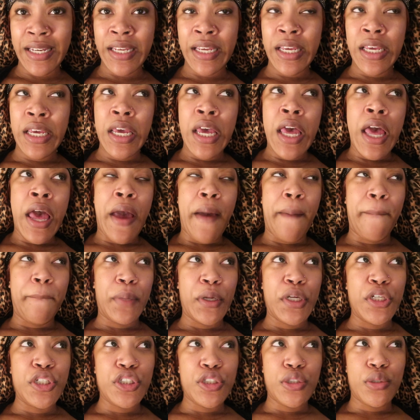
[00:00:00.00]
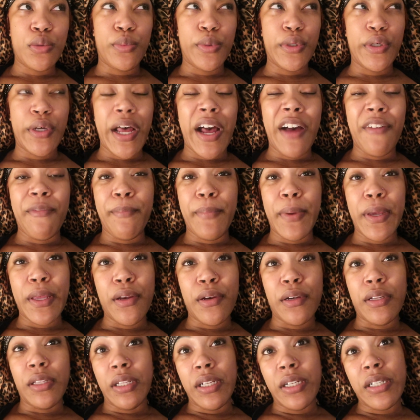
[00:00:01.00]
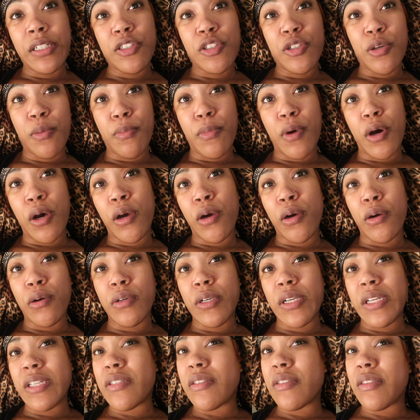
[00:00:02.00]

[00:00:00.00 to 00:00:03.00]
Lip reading: I'm pretty sure we'll have better luck tomorrow because